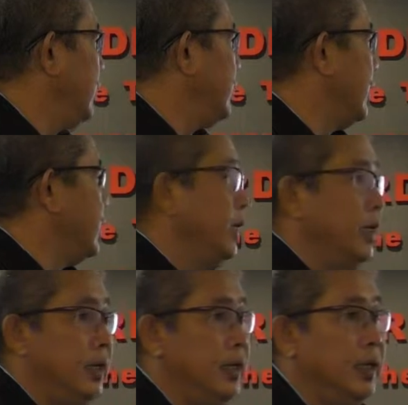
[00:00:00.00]

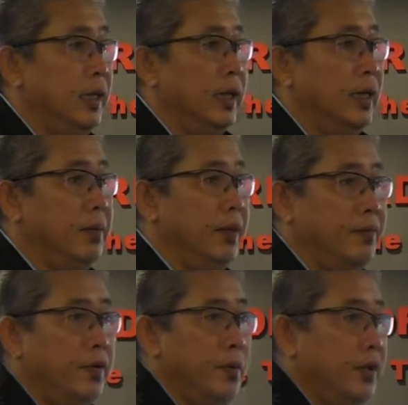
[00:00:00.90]
discussion, and a bit
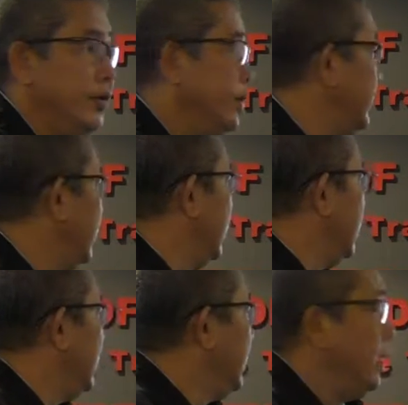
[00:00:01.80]
of humors,
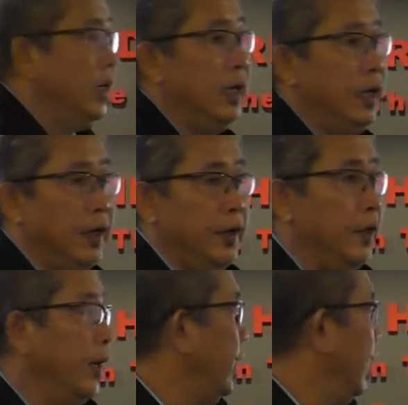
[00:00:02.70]

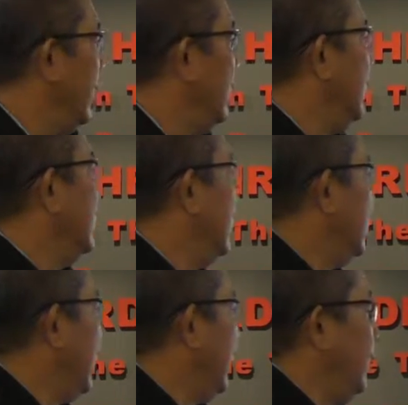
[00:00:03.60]
Q&A,
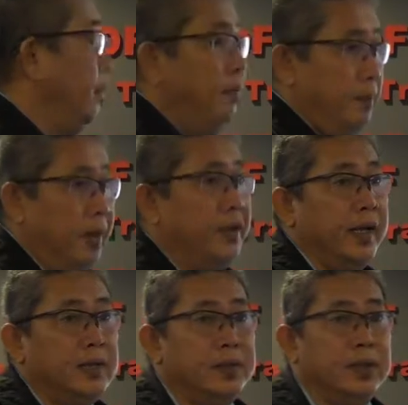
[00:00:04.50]
and
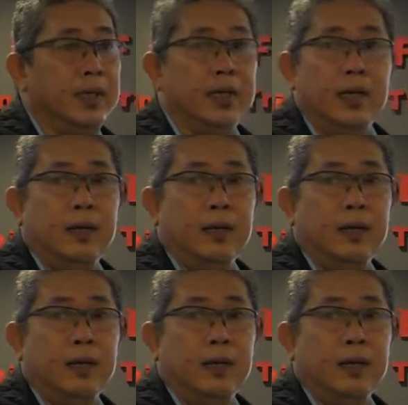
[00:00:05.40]
pre-test basically.